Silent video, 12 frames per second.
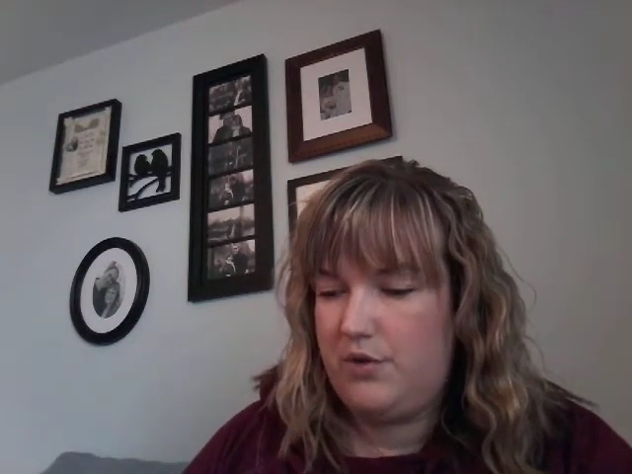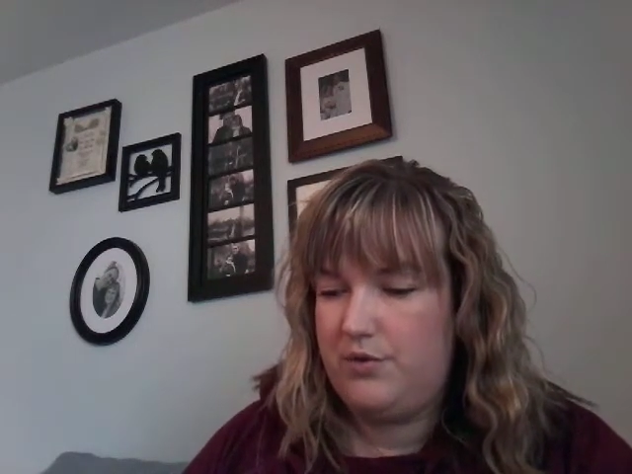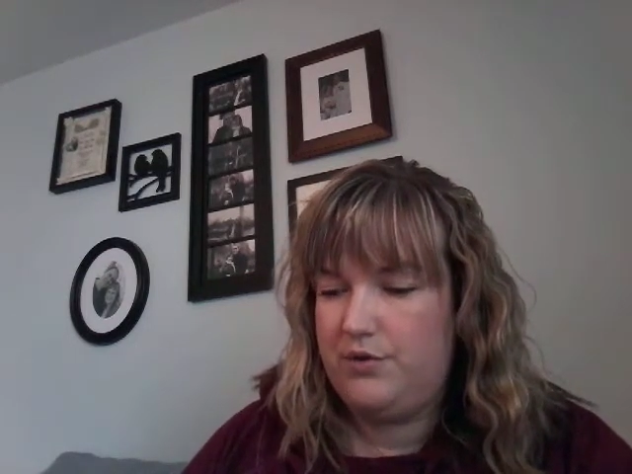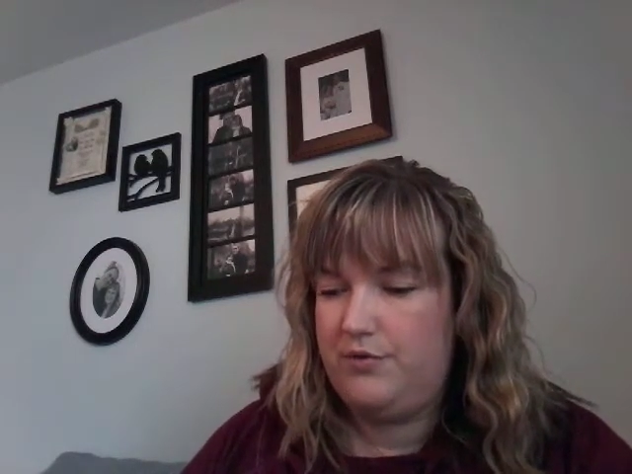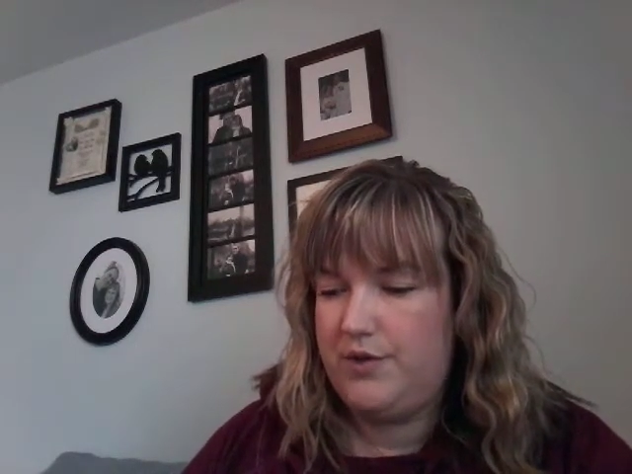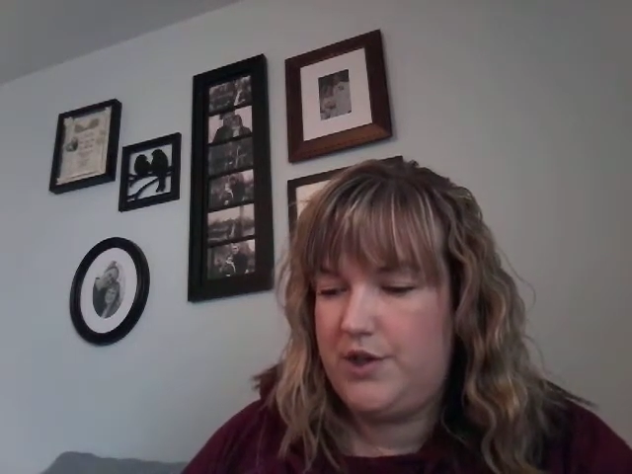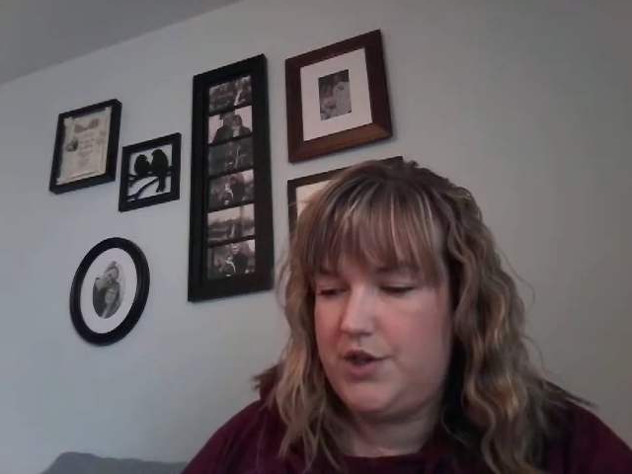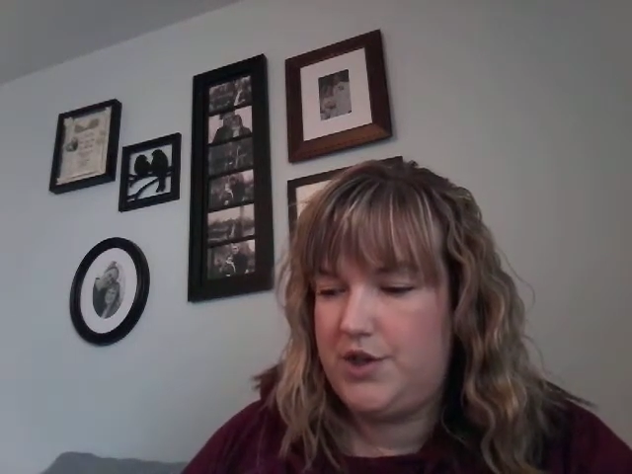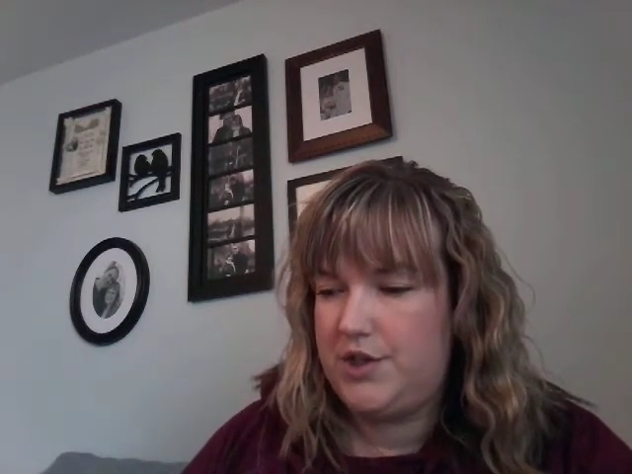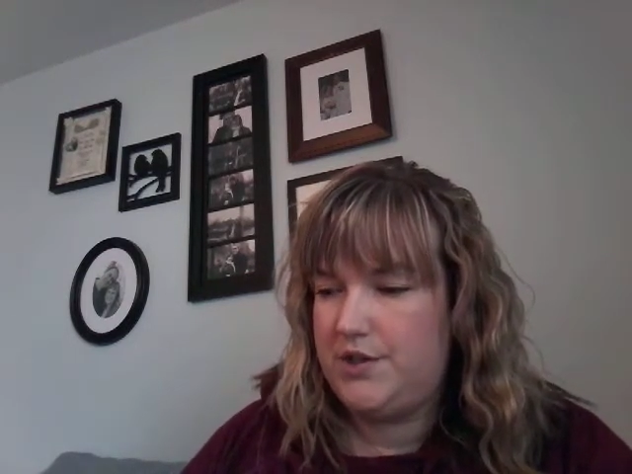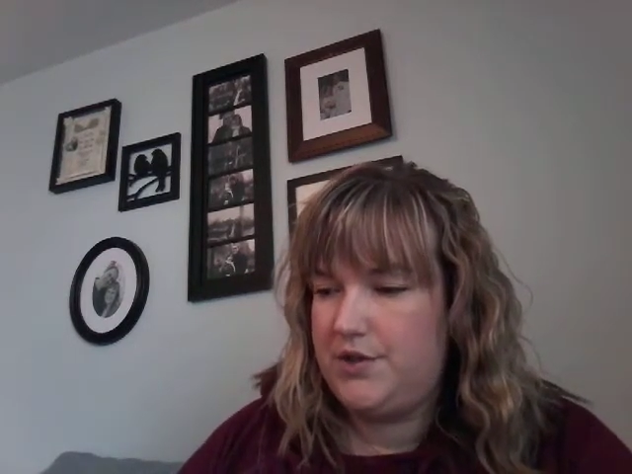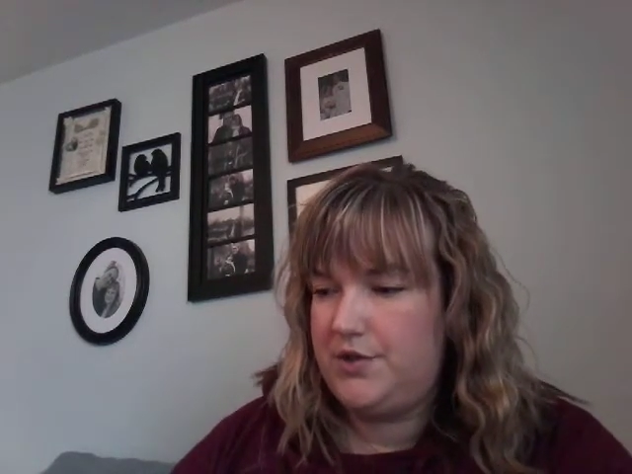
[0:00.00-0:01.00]
old
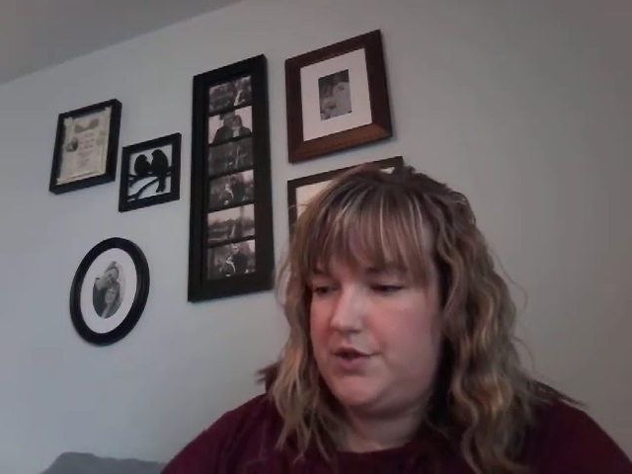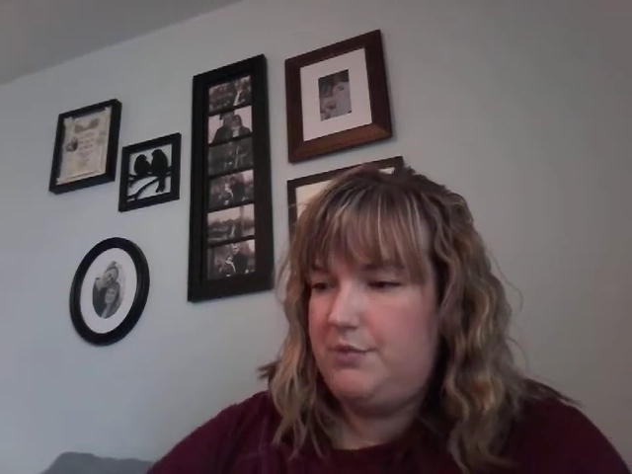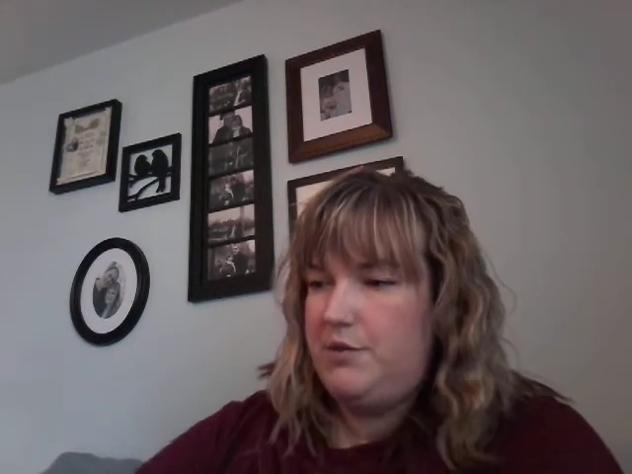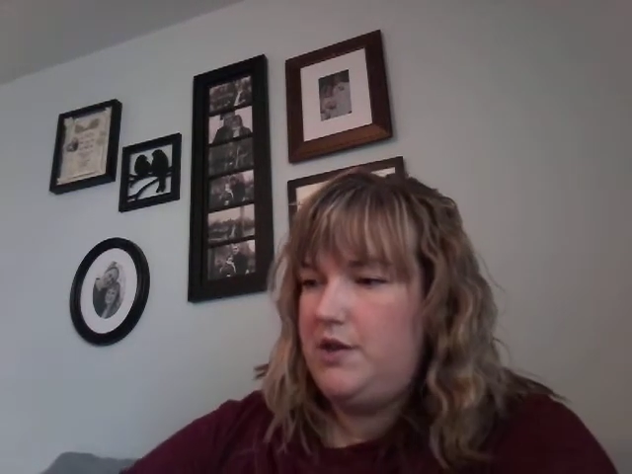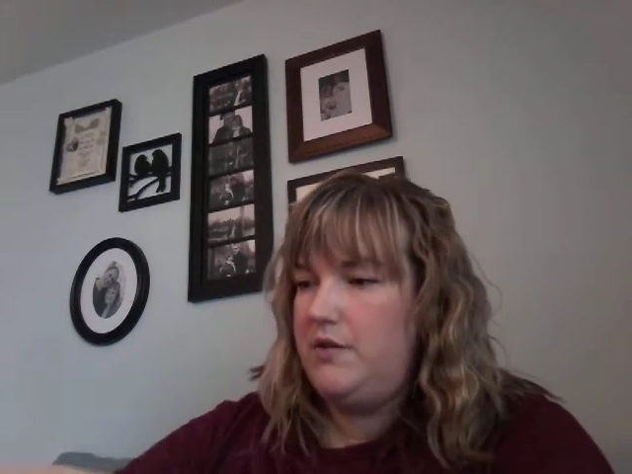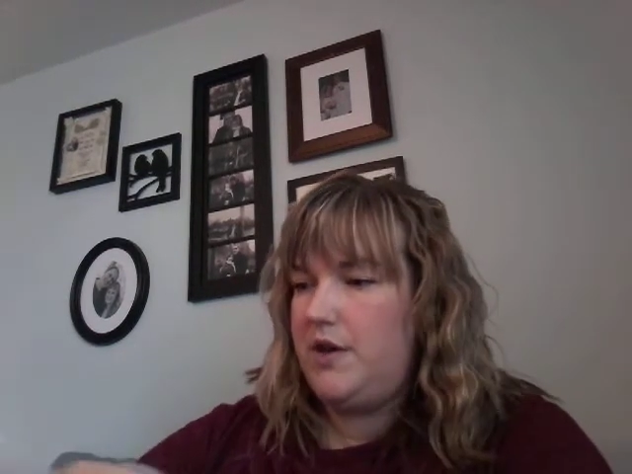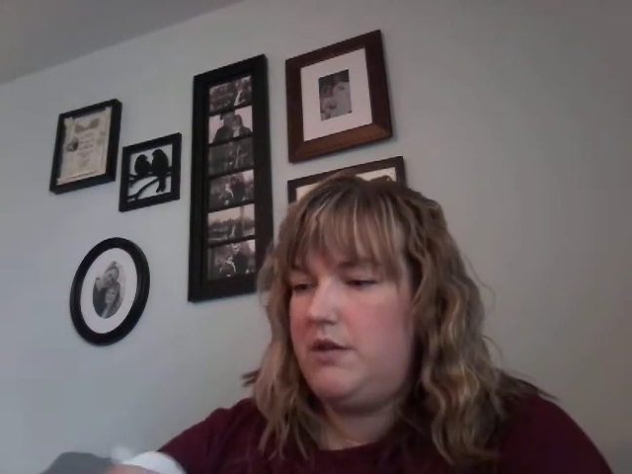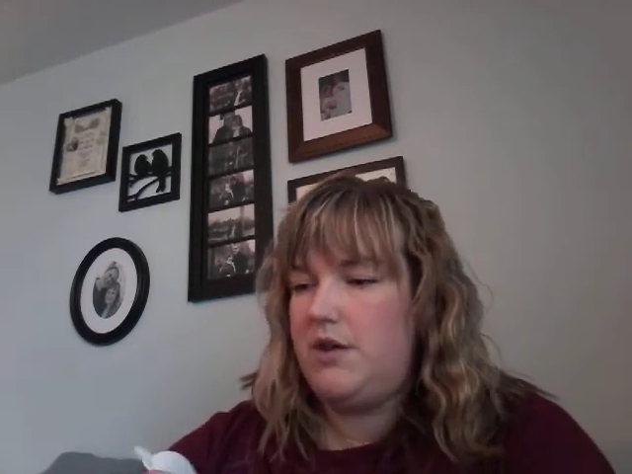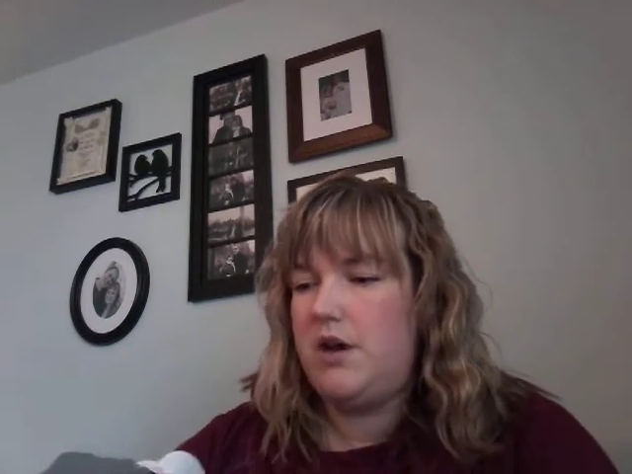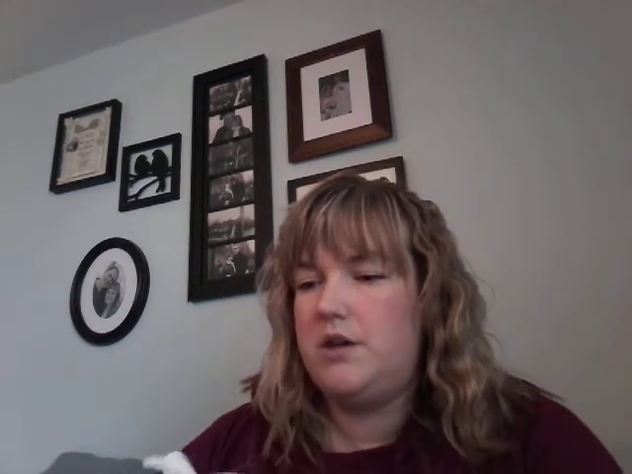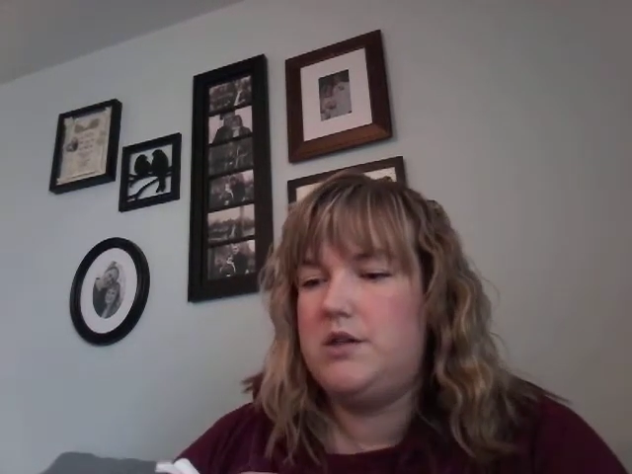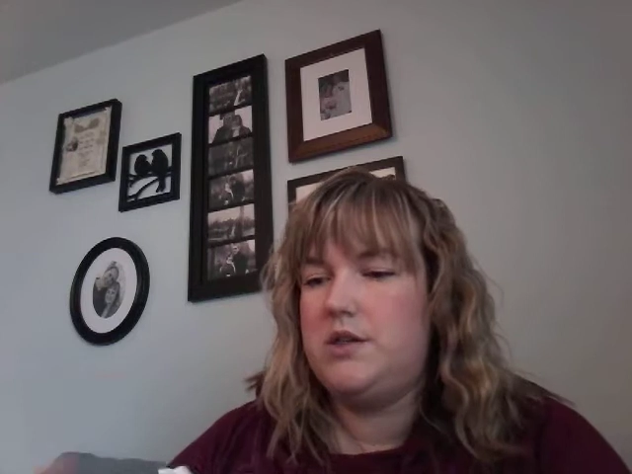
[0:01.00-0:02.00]
finishes or something like
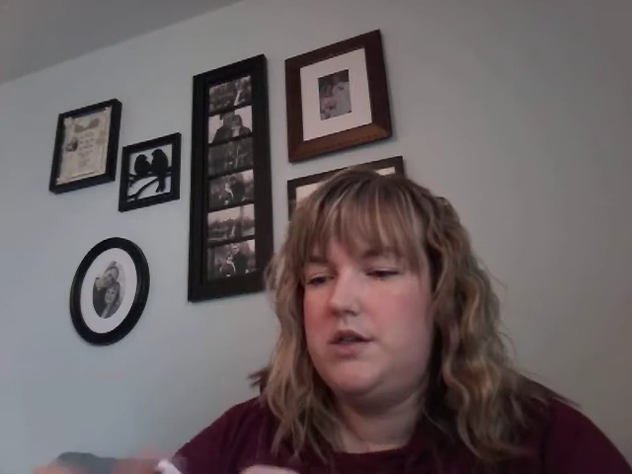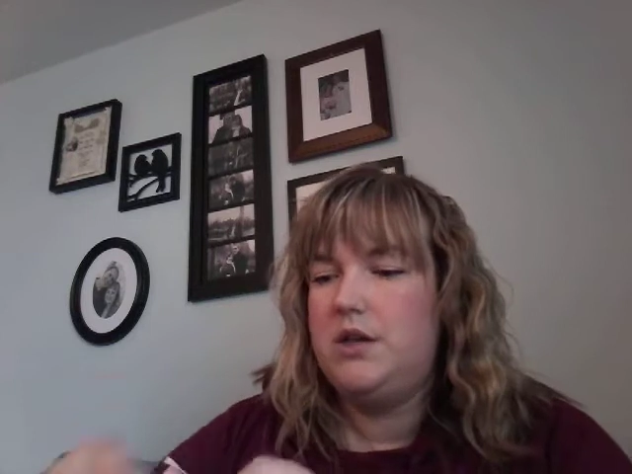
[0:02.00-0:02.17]
that.